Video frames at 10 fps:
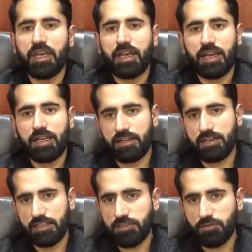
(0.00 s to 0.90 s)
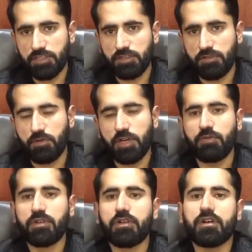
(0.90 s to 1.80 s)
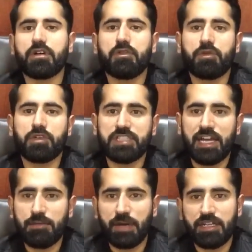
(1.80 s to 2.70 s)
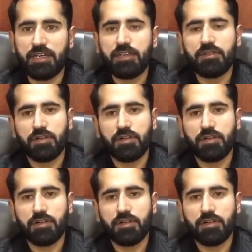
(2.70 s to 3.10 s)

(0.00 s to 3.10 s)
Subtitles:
And this was what was held by the